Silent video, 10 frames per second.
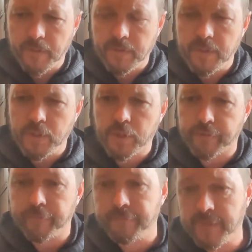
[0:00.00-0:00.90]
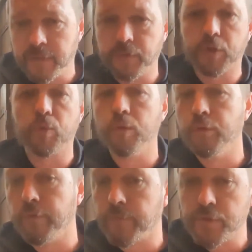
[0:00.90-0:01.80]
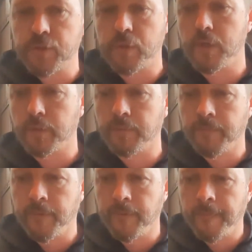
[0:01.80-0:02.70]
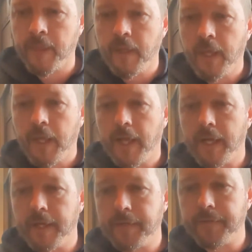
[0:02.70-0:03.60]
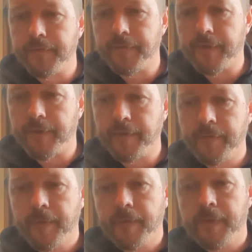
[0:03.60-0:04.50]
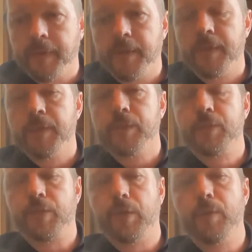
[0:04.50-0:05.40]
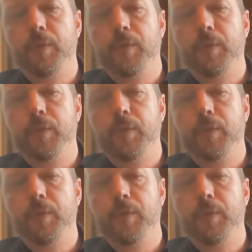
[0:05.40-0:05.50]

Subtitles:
you can feel the groove of the song. And so